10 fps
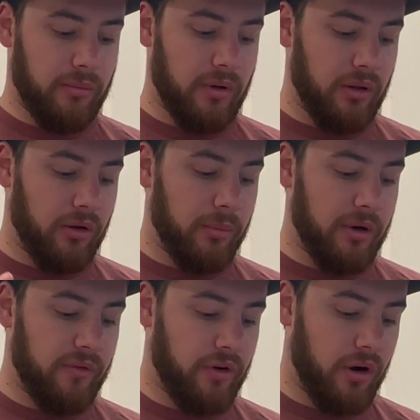a little
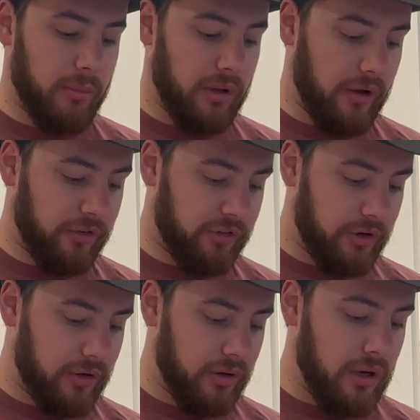bit of caramelized
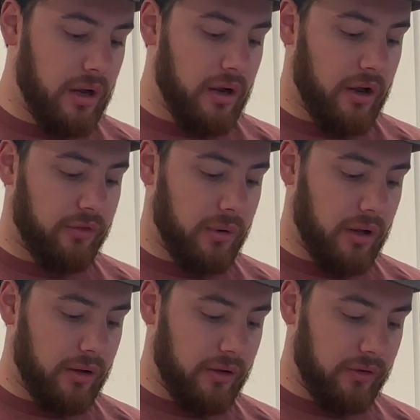sugar, as
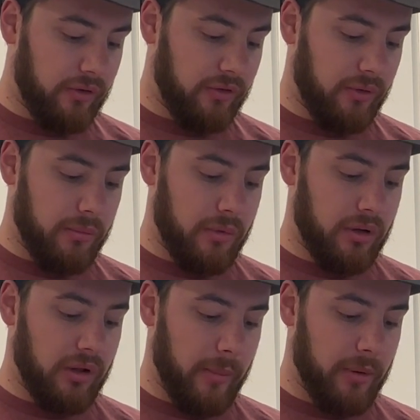well as some
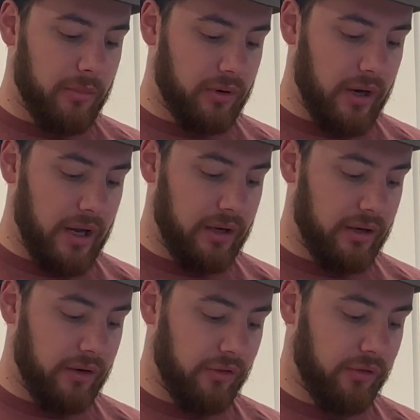lemon
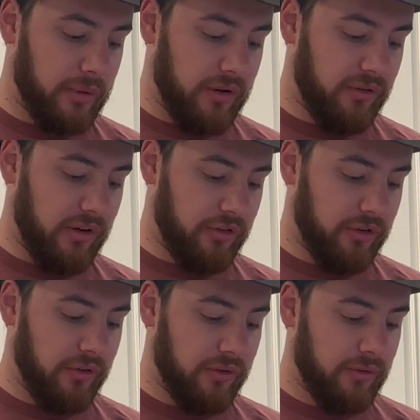meringue and sweet
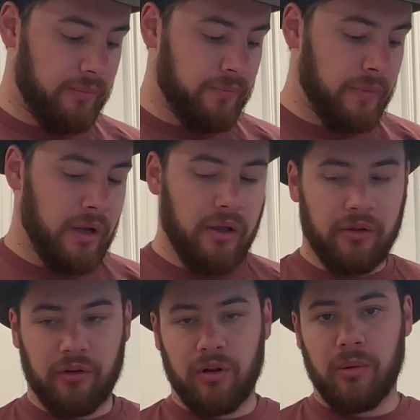citrus.
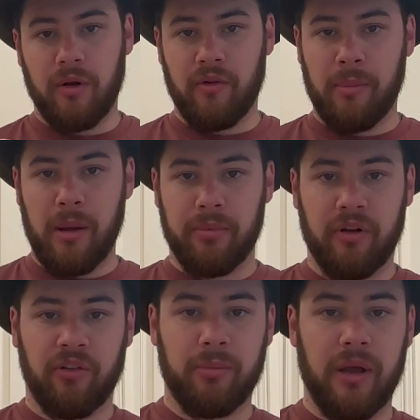There's a little bit of a
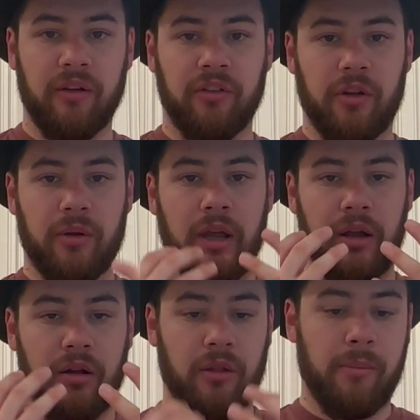peppery spice that you
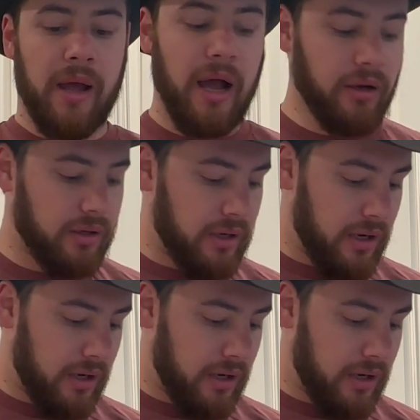get on the back.